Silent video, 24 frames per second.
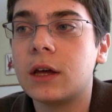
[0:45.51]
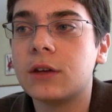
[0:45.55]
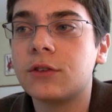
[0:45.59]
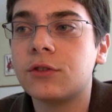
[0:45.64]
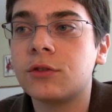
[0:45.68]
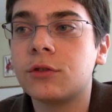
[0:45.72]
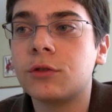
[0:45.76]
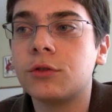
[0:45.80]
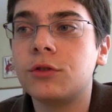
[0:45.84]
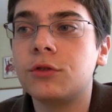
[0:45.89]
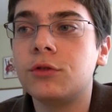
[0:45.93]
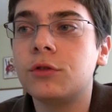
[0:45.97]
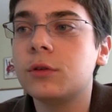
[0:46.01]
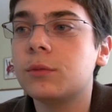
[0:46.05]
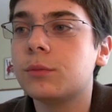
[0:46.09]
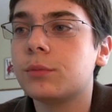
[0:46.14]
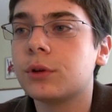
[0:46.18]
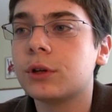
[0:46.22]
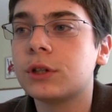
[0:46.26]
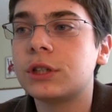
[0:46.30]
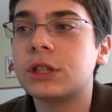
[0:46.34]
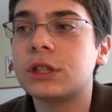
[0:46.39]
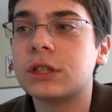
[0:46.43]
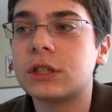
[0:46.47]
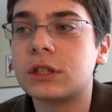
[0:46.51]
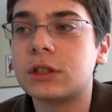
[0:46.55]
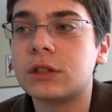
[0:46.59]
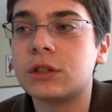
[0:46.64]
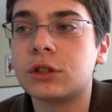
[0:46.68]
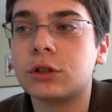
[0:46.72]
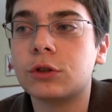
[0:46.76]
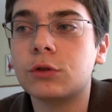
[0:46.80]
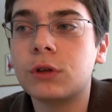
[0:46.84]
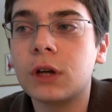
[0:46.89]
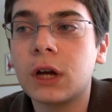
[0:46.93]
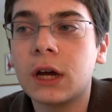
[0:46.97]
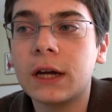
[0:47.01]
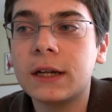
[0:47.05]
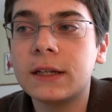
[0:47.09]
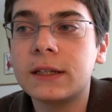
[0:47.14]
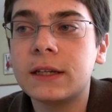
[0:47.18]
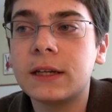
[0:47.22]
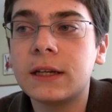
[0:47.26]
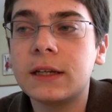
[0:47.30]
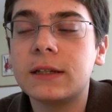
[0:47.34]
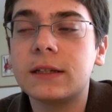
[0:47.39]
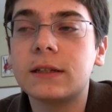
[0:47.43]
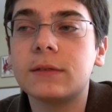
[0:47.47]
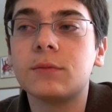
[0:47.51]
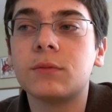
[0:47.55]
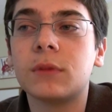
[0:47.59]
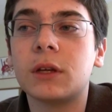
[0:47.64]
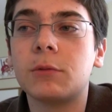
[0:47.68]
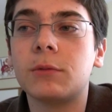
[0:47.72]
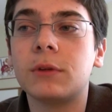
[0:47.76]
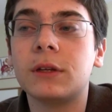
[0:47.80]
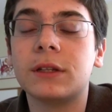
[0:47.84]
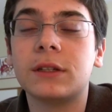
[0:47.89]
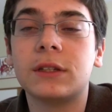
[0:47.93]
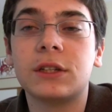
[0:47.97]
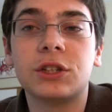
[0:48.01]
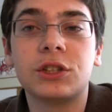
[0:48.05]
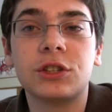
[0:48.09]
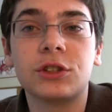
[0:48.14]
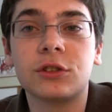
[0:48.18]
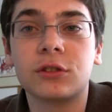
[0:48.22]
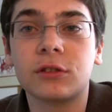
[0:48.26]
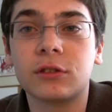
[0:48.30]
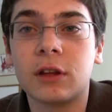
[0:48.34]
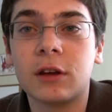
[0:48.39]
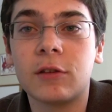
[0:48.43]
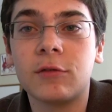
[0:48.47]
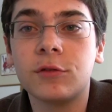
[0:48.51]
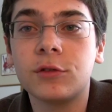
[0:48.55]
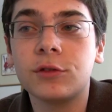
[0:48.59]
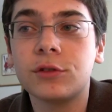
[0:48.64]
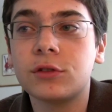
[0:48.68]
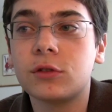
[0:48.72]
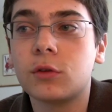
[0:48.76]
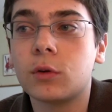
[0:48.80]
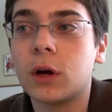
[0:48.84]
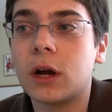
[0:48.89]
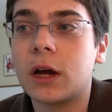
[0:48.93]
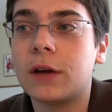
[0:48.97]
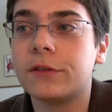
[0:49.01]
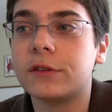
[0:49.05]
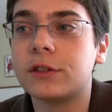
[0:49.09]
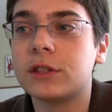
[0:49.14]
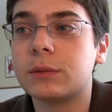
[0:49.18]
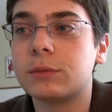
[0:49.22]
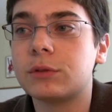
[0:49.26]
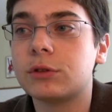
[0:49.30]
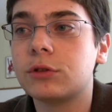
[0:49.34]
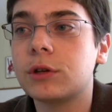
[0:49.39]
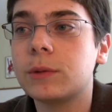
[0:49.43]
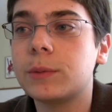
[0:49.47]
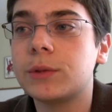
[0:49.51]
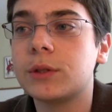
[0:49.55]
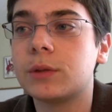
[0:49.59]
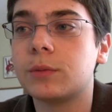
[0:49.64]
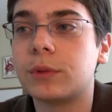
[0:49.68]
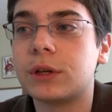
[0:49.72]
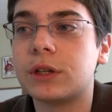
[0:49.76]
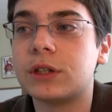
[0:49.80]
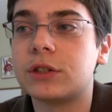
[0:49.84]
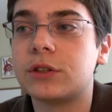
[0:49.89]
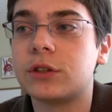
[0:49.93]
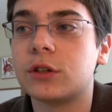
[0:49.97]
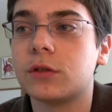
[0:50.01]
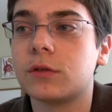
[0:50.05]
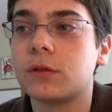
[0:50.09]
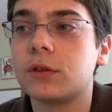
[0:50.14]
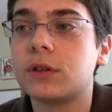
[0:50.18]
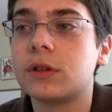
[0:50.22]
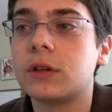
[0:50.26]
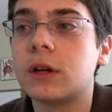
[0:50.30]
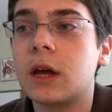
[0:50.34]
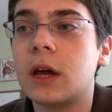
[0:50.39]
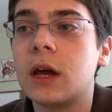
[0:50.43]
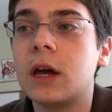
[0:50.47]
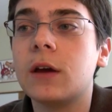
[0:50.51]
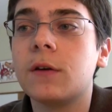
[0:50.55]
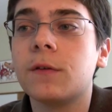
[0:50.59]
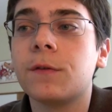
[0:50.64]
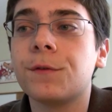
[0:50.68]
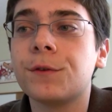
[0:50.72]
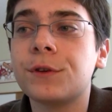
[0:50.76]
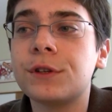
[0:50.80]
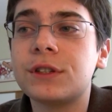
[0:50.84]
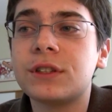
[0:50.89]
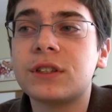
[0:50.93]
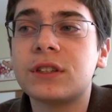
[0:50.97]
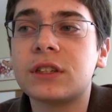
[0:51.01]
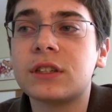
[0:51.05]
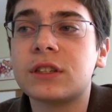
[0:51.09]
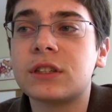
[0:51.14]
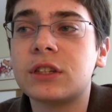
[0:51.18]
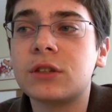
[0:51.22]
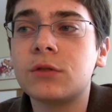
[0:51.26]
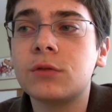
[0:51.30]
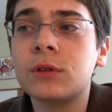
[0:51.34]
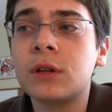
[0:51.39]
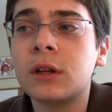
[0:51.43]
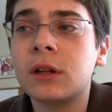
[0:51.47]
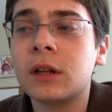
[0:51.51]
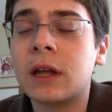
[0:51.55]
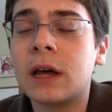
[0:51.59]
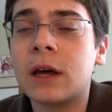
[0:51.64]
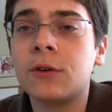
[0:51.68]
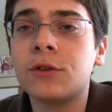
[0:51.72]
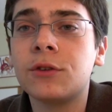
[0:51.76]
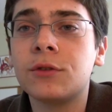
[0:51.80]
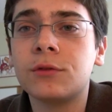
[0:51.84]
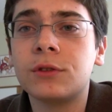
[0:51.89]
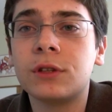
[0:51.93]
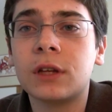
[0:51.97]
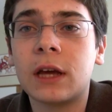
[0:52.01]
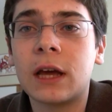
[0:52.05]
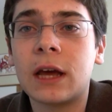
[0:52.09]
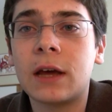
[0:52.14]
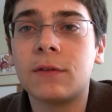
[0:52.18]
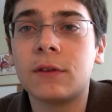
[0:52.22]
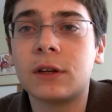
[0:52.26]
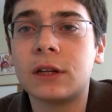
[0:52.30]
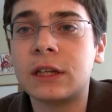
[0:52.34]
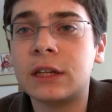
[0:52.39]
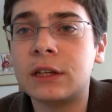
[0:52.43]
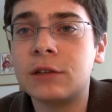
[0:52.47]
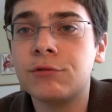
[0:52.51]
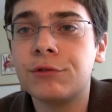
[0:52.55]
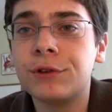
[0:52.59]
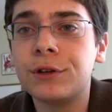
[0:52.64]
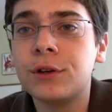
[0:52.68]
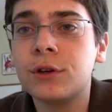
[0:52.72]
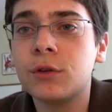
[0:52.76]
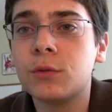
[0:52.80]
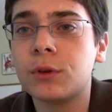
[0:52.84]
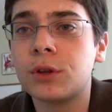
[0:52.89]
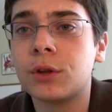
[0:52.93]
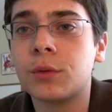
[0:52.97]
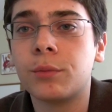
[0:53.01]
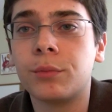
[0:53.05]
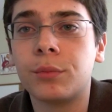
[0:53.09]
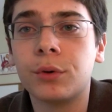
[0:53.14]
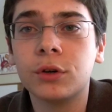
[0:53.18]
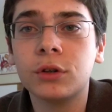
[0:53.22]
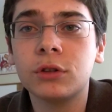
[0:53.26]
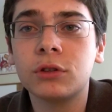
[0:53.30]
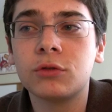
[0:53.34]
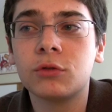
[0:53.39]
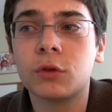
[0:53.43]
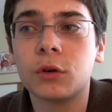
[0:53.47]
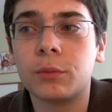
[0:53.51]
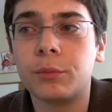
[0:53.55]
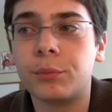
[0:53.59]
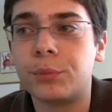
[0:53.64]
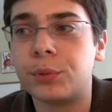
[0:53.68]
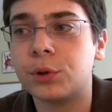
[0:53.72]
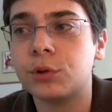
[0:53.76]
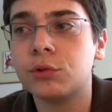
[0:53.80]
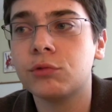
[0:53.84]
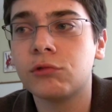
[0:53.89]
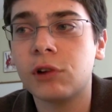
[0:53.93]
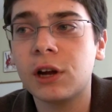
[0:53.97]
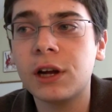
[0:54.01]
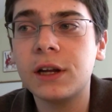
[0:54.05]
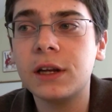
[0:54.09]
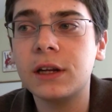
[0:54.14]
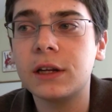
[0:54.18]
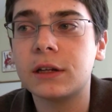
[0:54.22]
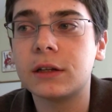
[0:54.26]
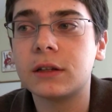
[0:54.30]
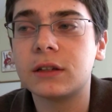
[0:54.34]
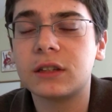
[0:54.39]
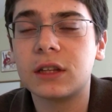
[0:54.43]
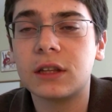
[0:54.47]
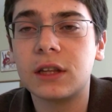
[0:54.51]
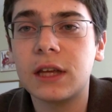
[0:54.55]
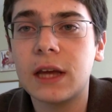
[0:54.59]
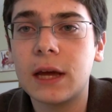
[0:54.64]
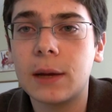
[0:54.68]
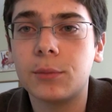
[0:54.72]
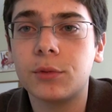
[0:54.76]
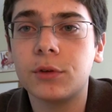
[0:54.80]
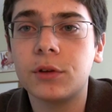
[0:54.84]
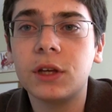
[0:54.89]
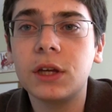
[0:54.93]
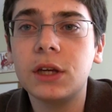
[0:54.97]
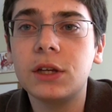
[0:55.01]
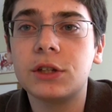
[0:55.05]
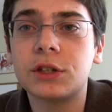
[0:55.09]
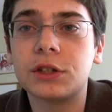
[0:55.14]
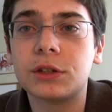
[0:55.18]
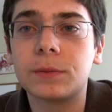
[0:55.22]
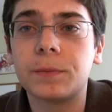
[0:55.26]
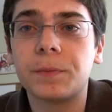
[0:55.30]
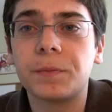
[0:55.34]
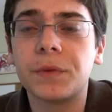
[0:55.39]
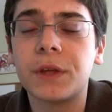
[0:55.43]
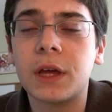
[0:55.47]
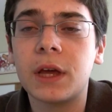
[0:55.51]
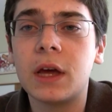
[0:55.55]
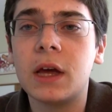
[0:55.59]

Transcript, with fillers: So you can purchase new content, maybe additional levels, or have a subscription-based service. For instance, this would allow you to have an e-reader with a bookstore built right in to the application.